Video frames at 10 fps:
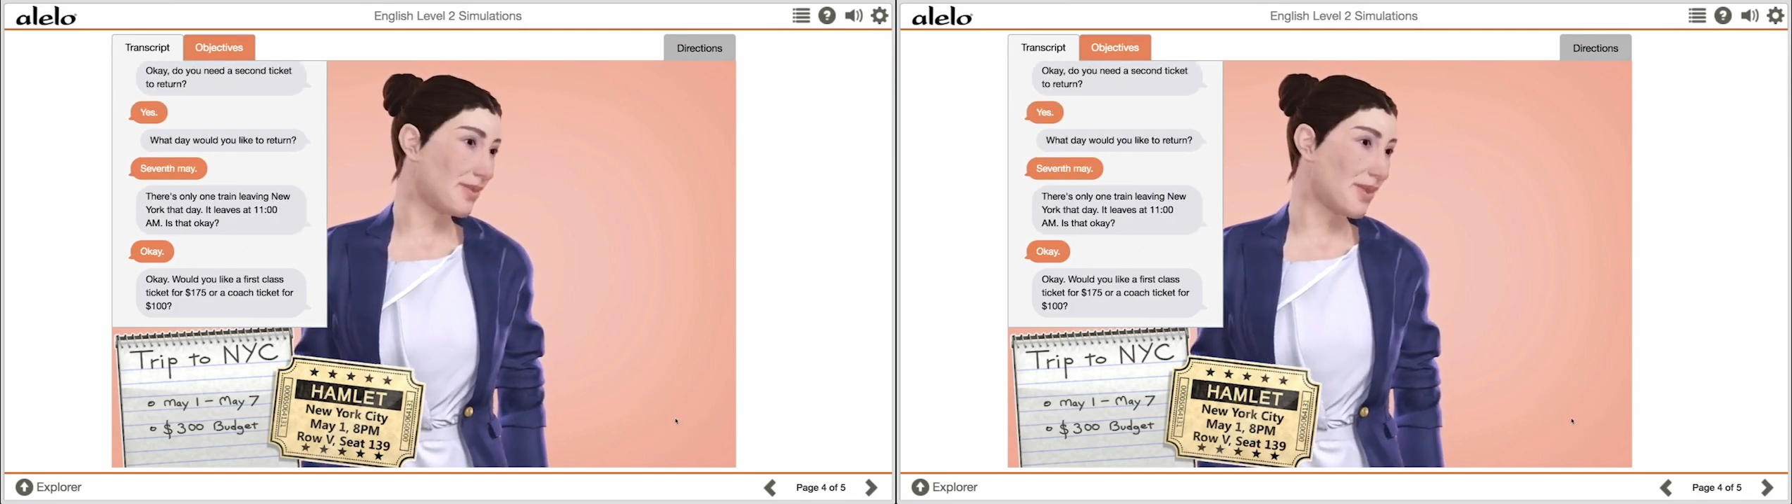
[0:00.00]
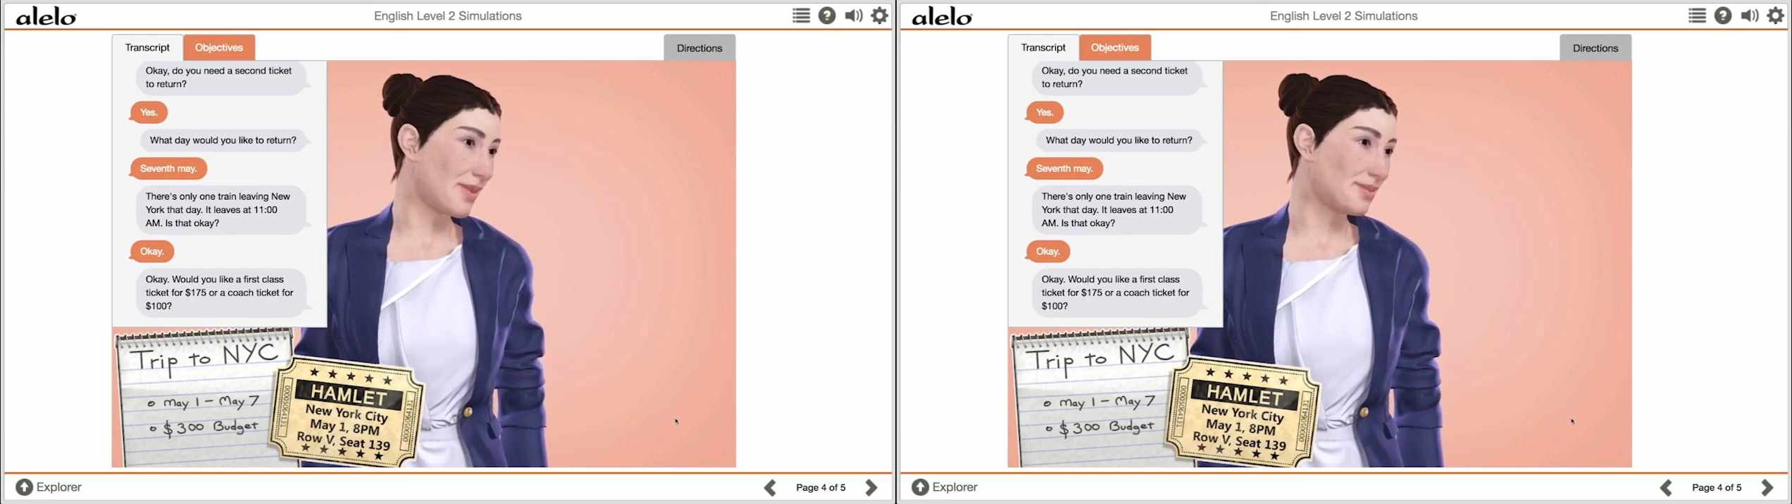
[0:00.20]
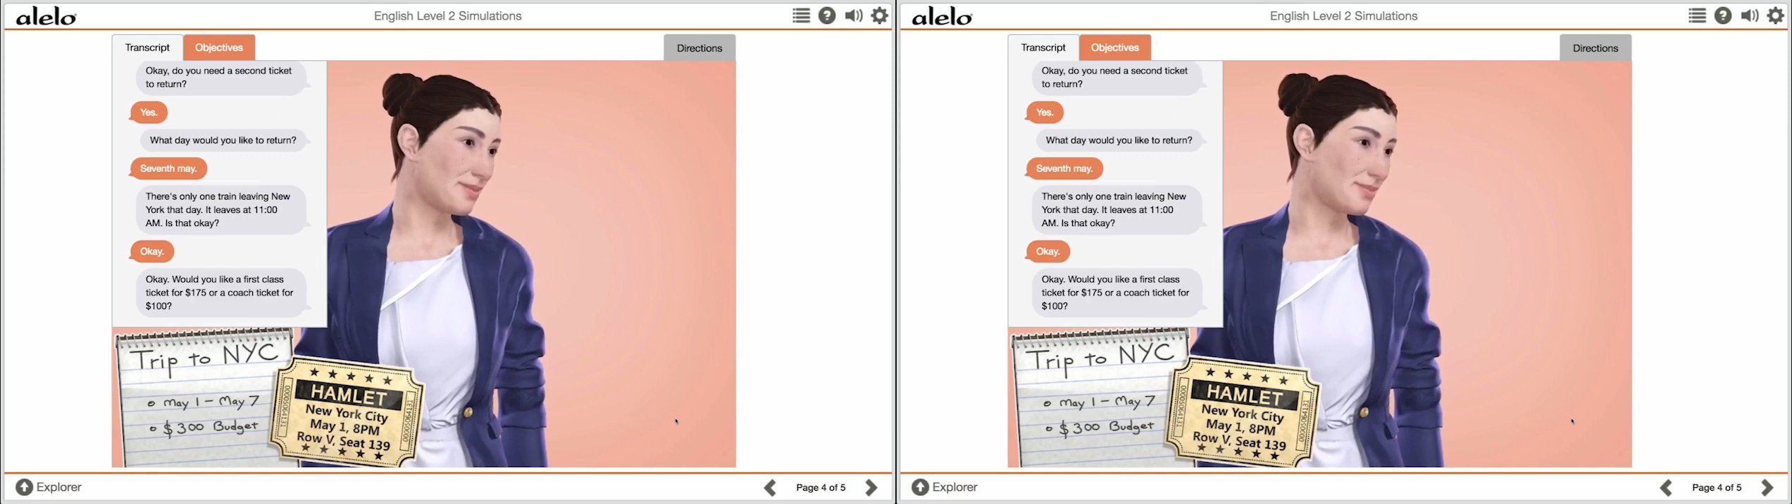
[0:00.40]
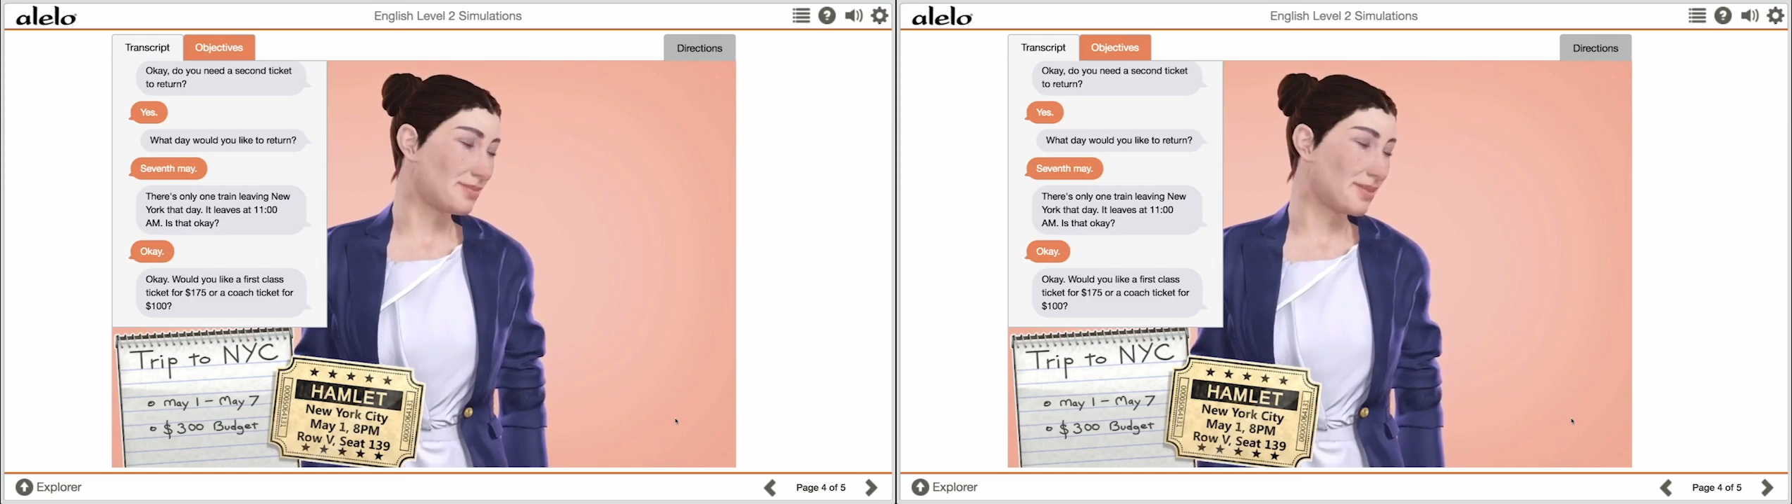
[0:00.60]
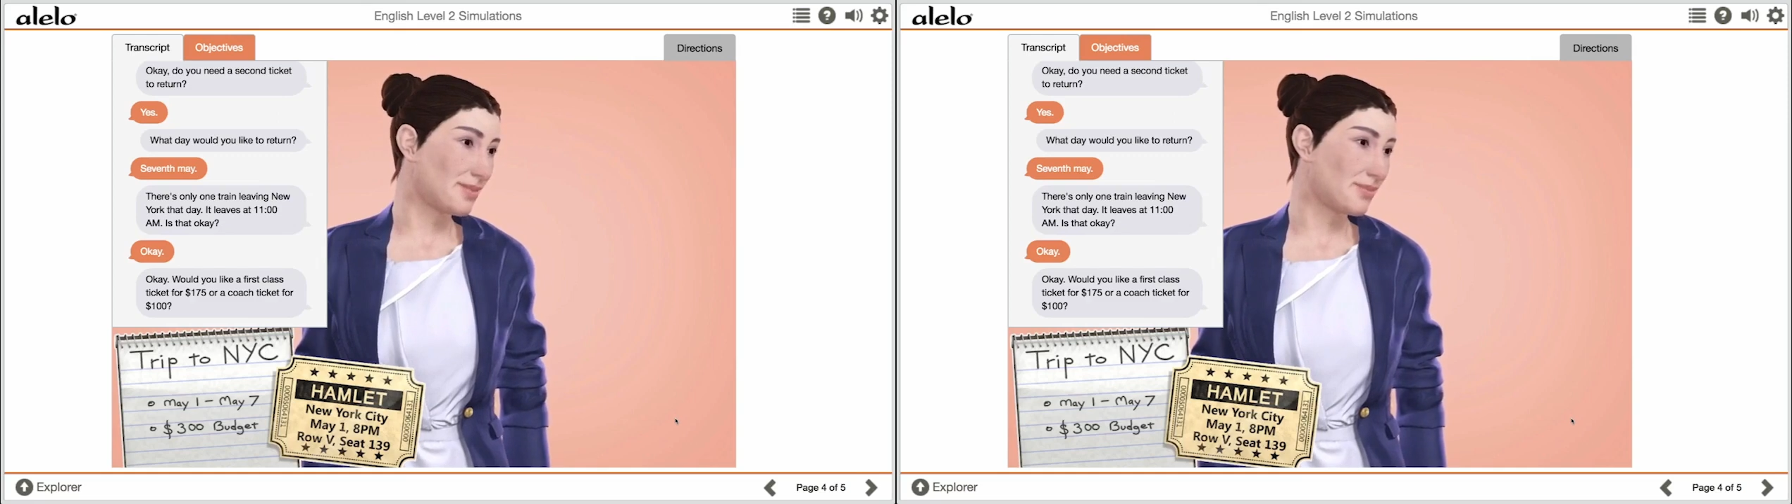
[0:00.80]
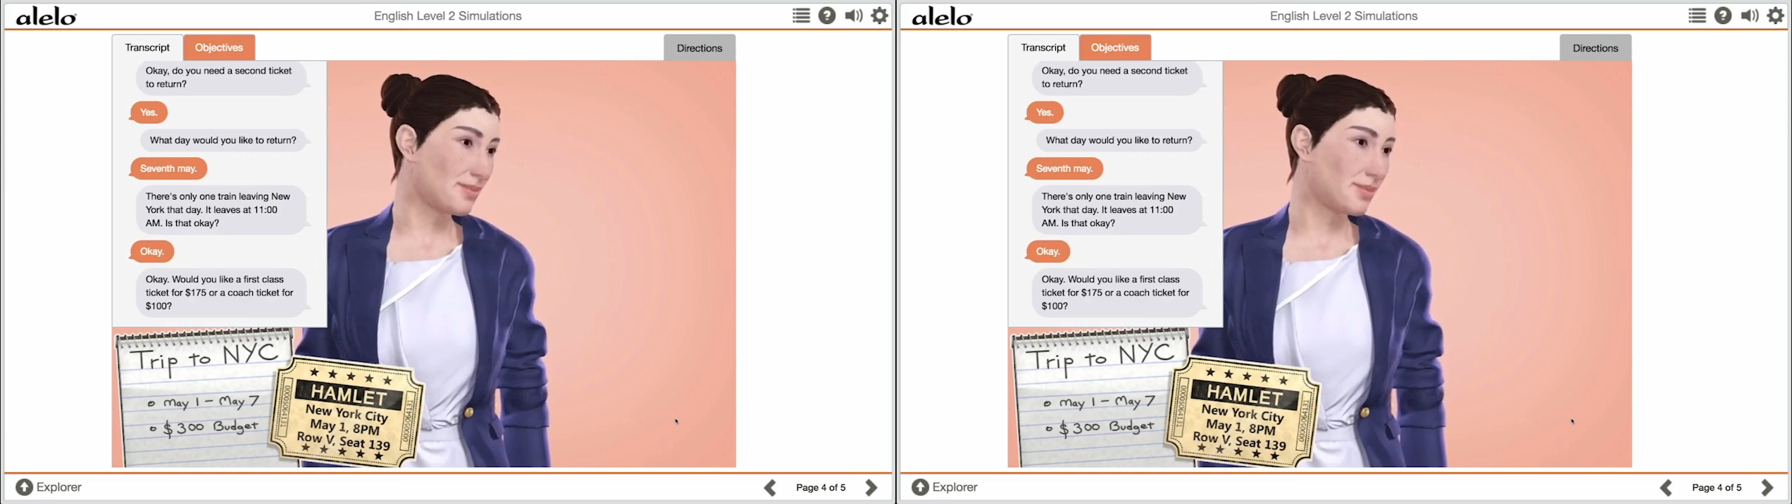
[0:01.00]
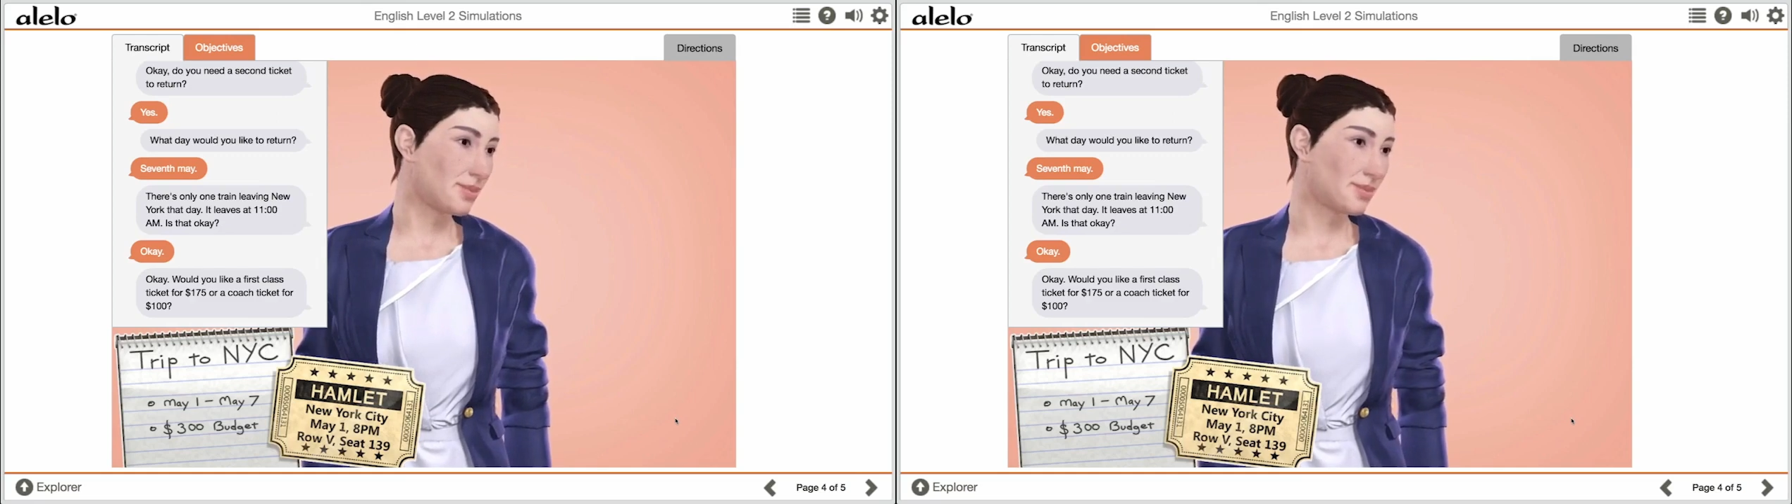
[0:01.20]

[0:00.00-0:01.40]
which is to purchase a